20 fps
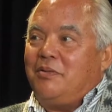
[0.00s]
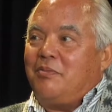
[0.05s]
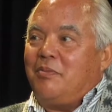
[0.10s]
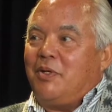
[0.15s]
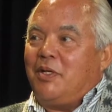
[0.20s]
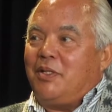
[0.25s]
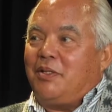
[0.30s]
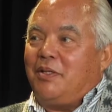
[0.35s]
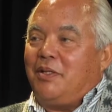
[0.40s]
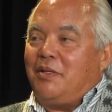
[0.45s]

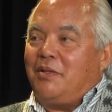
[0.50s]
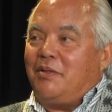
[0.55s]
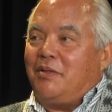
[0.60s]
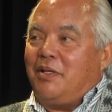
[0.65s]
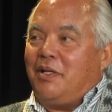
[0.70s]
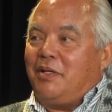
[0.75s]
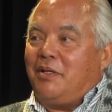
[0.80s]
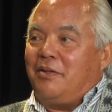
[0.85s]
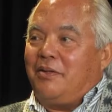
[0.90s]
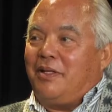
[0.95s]
but
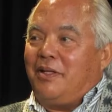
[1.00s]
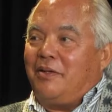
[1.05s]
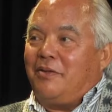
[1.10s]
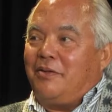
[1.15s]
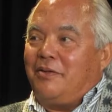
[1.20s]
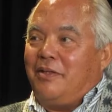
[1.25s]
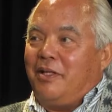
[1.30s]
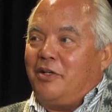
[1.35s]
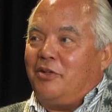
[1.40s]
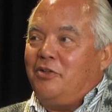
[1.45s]

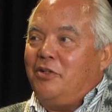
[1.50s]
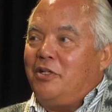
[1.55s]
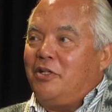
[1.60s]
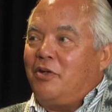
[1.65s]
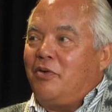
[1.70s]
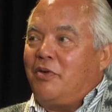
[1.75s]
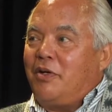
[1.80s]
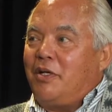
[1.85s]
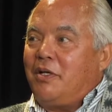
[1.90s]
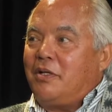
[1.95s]
they could
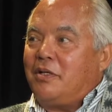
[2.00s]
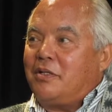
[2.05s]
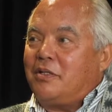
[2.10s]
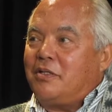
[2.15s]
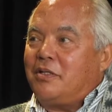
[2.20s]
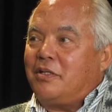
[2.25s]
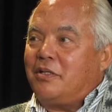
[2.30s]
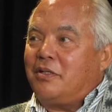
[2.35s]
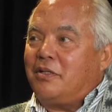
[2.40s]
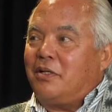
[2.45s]
agree
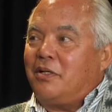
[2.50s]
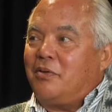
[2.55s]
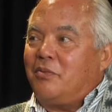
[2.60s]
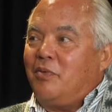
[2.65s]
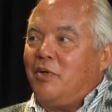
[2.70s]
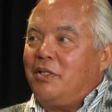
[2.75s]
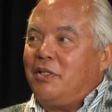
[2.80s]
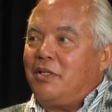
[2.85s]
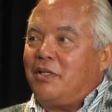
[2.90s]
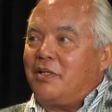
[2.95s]
on
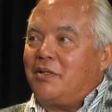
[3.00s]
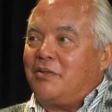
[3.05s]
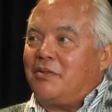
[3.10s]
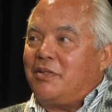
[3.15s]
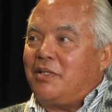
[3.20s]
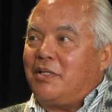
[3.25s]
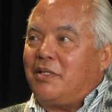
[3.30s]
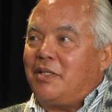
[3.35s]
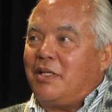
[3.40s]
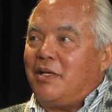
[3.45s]
one thing,
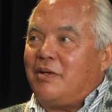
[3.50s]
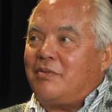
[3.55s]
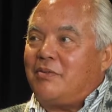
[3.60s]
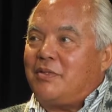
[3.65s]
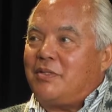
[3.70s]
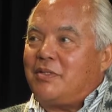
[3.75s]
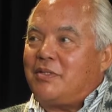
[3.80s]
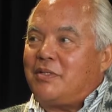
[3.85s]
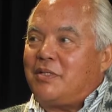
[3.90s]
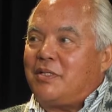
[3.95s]
and that
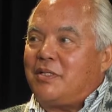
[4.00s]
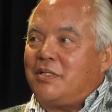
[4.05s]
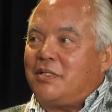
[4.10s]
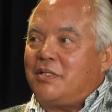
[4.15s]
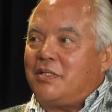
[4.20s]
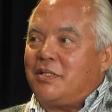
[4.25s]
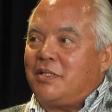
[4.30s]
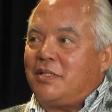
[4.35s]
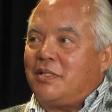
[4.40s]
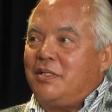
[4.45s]
was
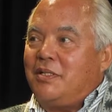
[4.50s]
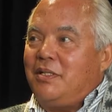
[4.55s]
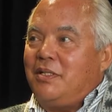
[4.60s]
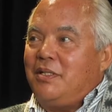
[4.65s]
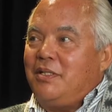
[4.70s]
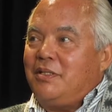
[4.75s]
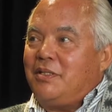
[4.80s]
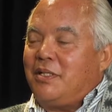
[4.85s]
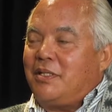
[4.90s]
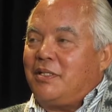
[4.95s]
that
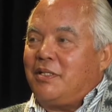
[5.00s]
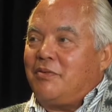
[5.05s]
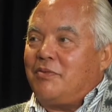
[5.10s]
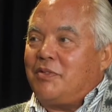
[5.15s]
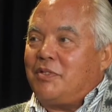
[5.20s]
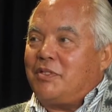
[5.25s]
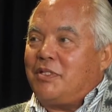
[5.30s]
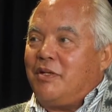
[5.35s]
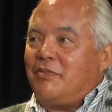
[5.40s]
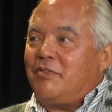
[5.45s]
there
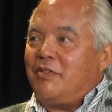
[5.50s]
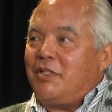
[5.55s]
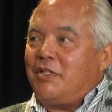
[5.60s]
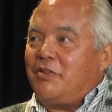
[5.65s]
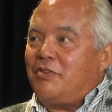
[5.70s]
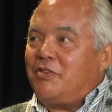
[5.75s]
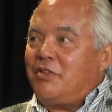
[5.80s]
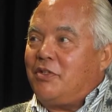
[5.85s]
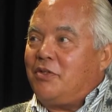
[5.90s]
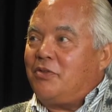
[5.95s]
was definitely
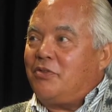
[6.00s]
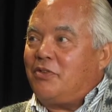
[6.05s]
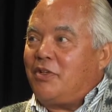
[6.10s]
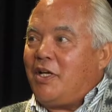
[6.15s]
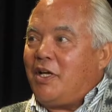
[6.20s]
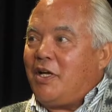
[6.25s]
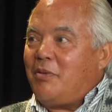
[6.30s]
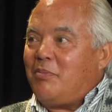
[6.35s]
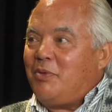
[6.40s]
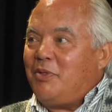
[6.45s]
a skills
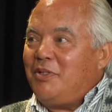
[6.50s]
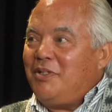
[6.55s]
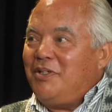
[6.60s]
gap